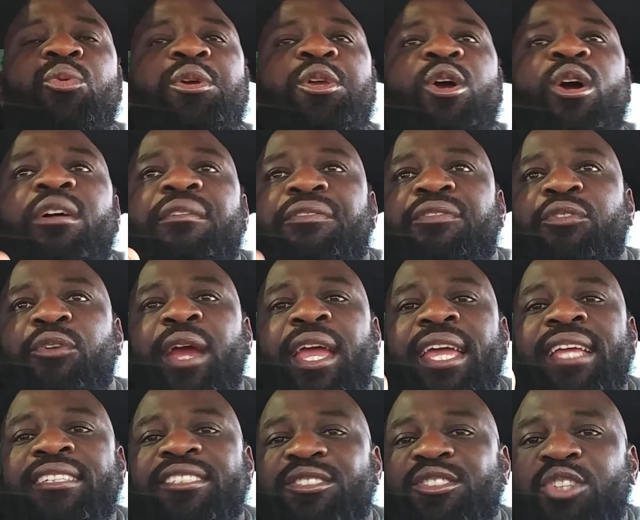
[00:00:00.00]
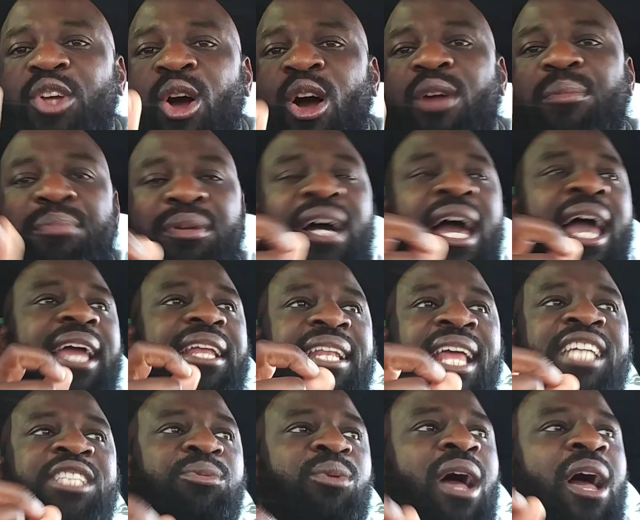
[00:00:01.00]
we are afraid to talk black.
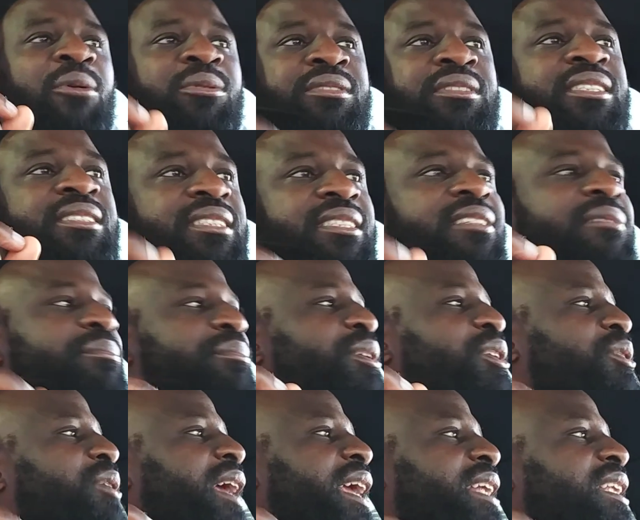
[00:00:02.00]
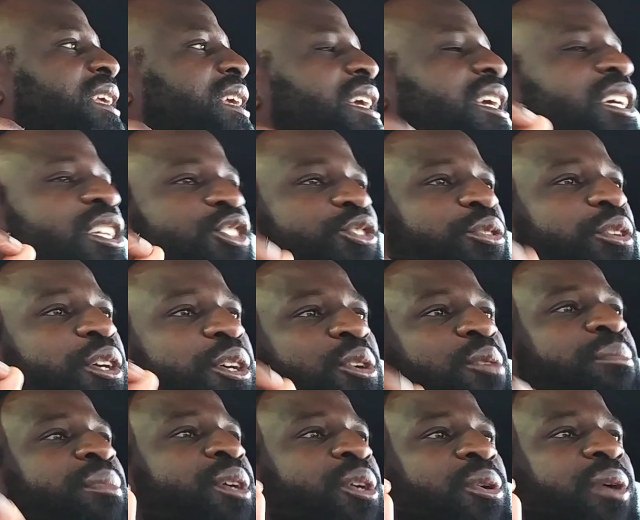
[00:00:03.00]
That's why I was listening to Bill
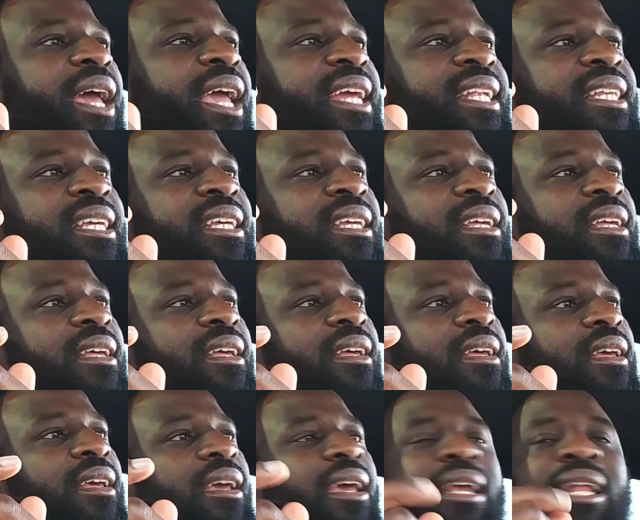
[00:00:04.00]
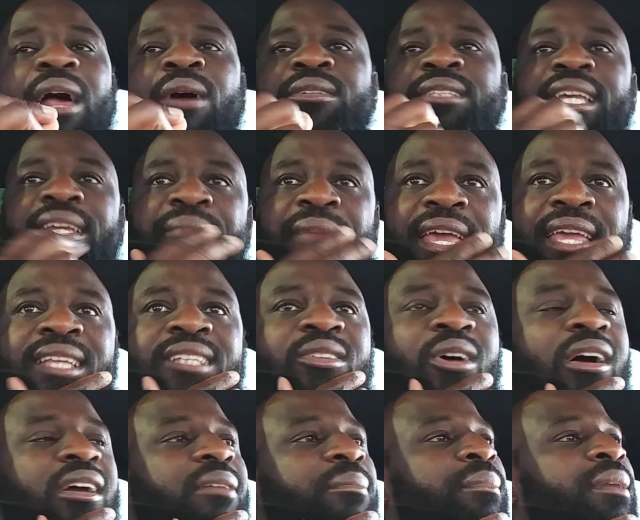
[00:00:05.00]
Haney, and I was like, man, he
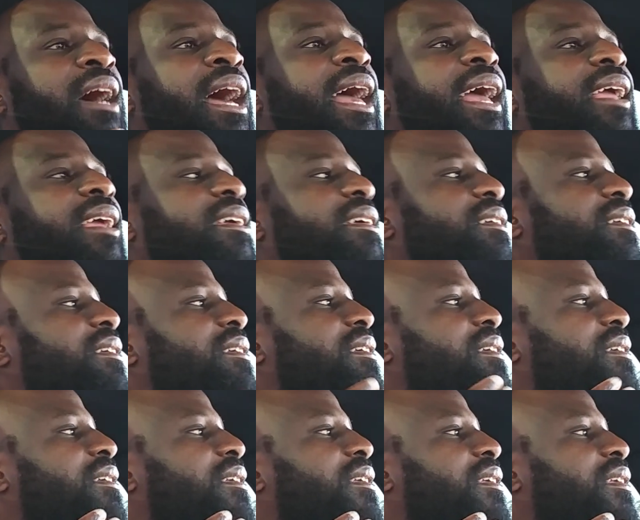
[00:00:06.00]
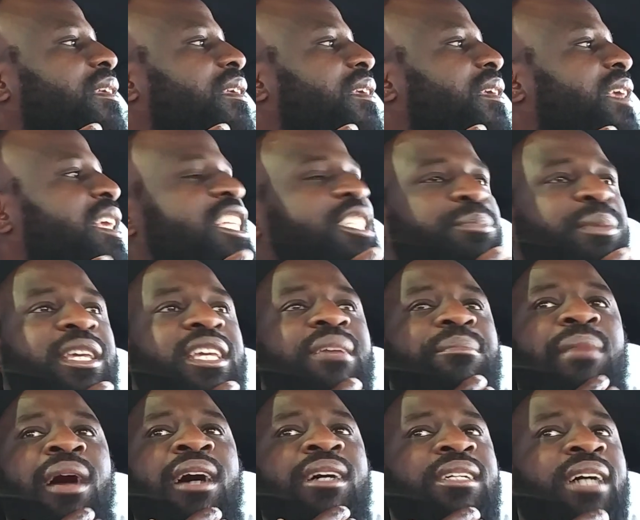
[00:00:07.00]
talking black. He's
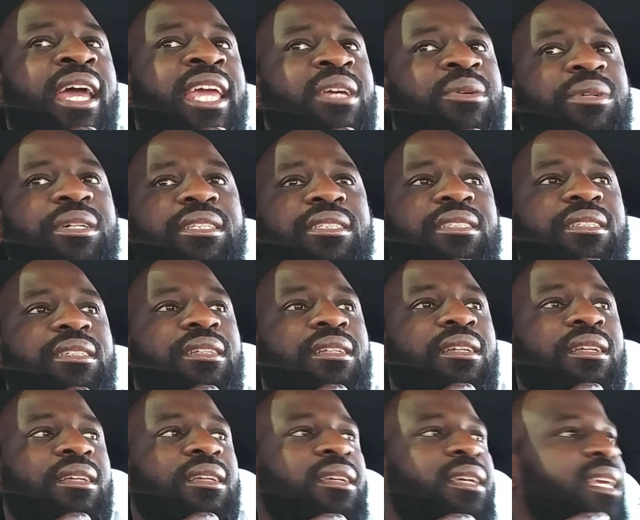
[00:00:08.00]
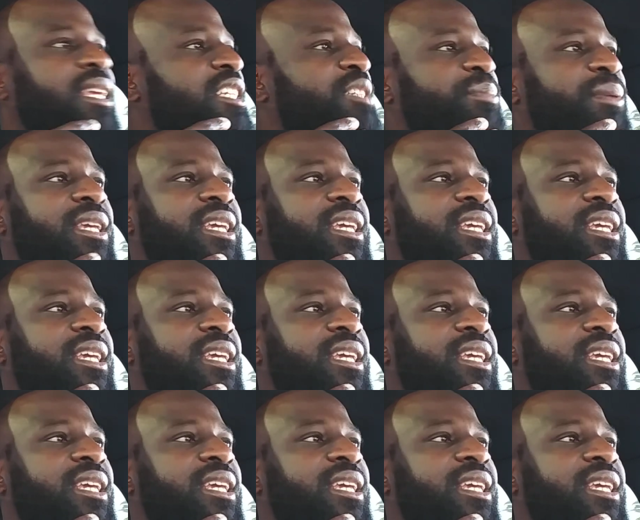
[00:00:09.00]
speaking my language. This